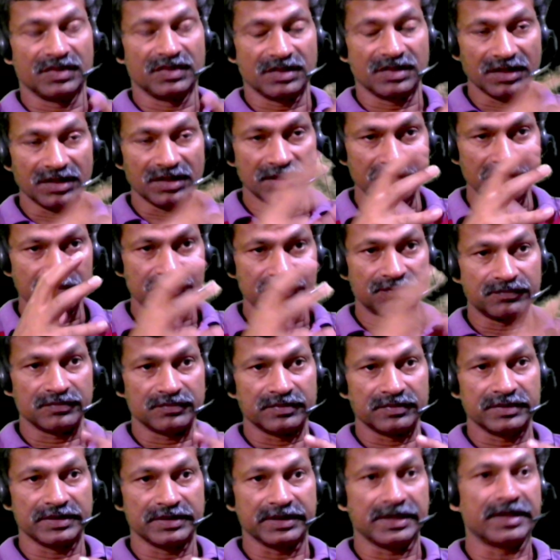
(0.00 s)
if
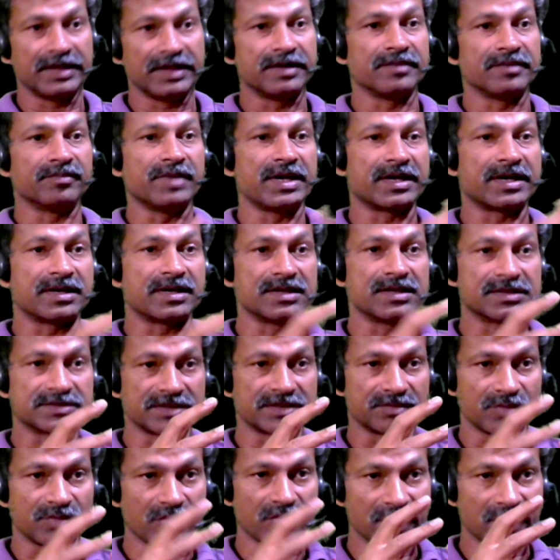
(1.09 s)
a
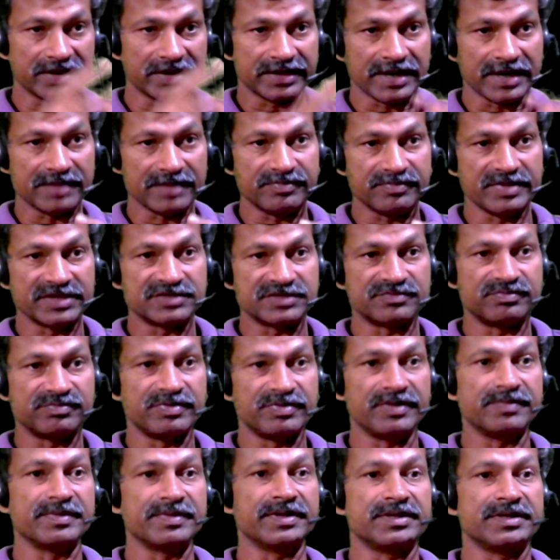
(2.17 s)
Michelson-Morley type
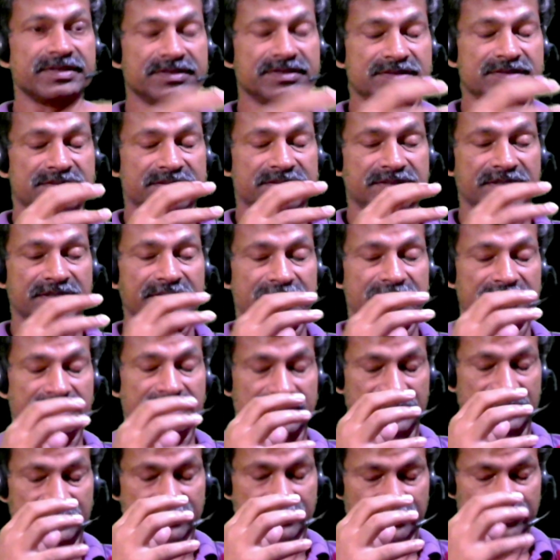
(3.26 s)
experiment,
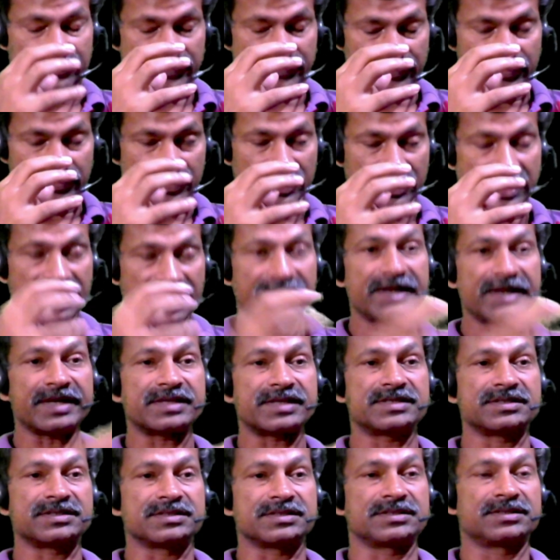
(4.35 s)
if you
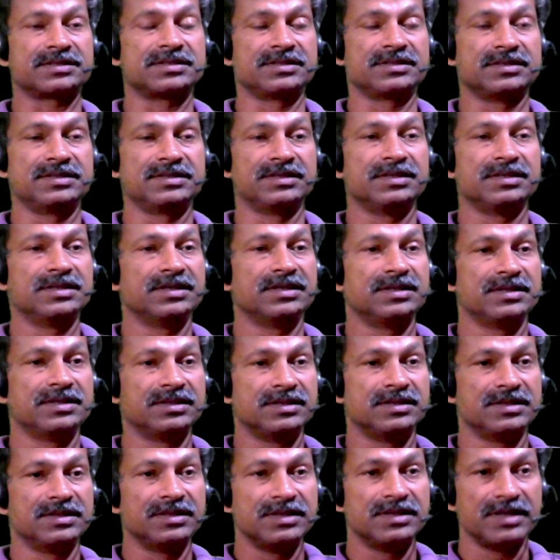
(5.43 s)
conduct
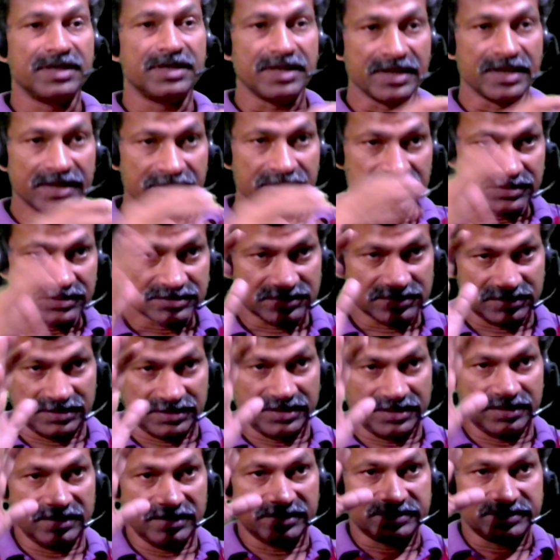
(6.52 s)

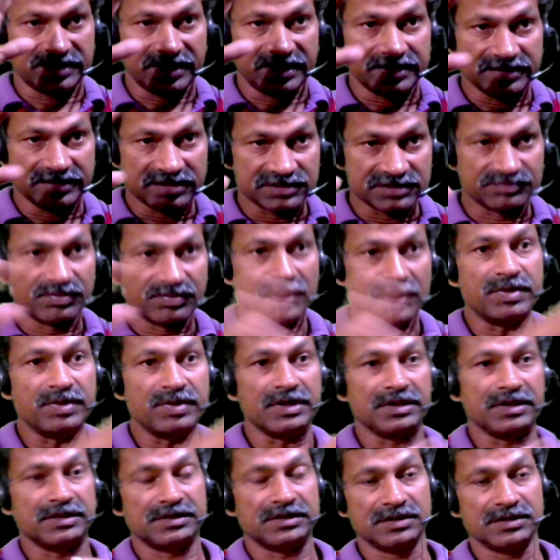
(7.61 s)
inside this
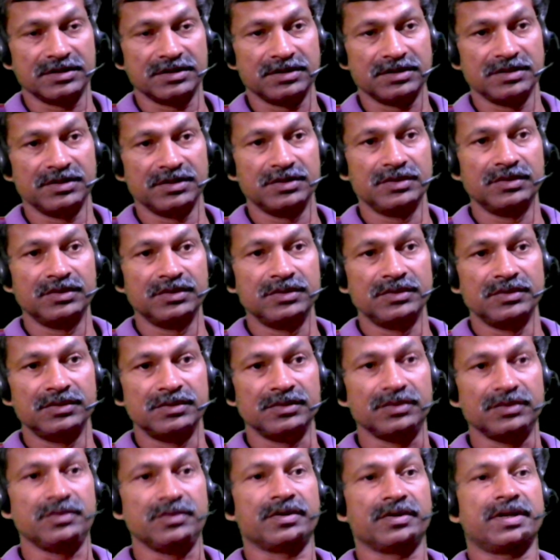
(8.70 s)
bubble,
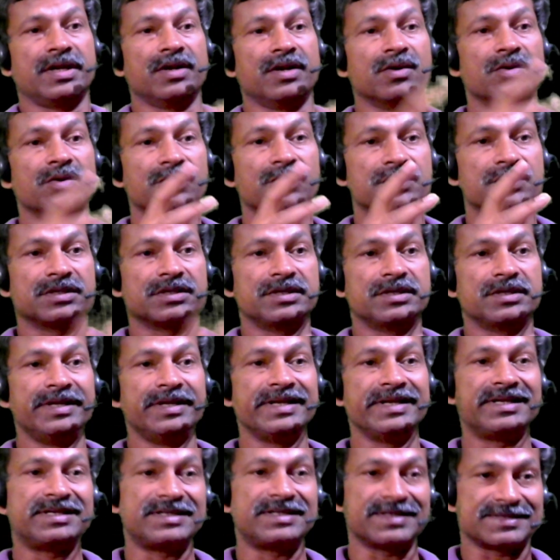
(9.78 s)
you cannot
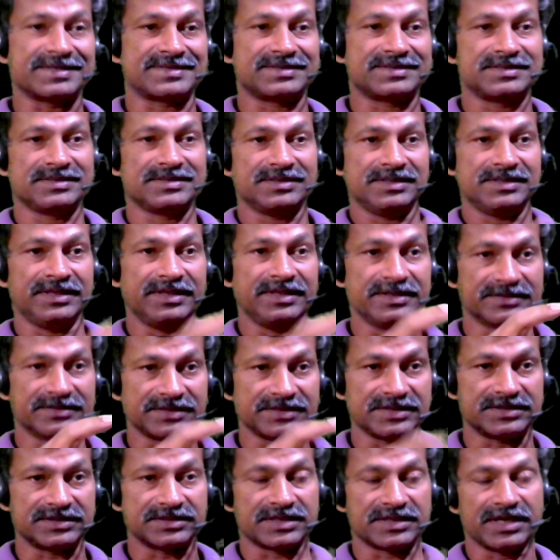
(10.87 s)
detect any
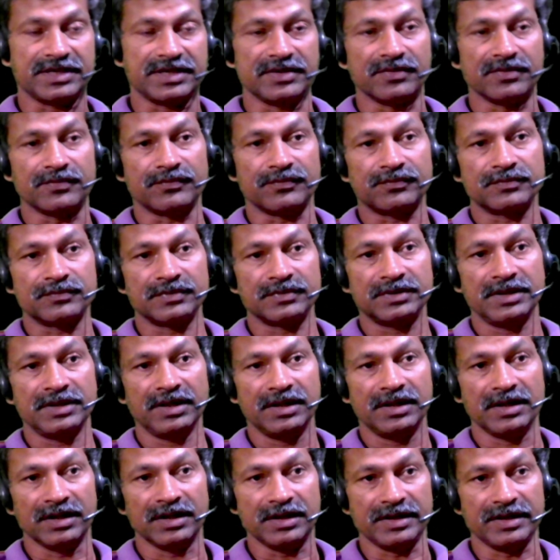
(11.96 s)
such kind of
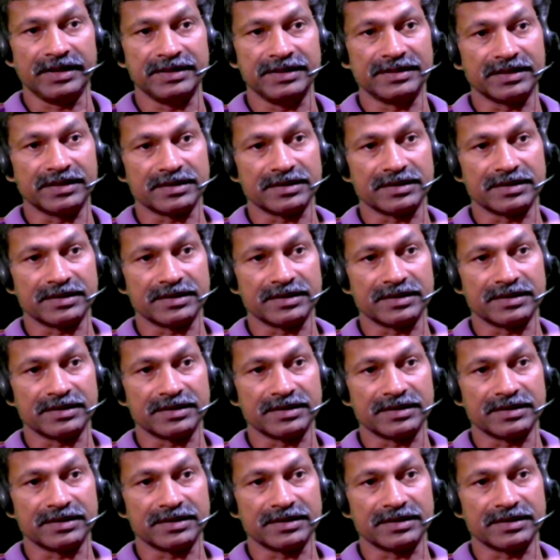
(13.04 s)
either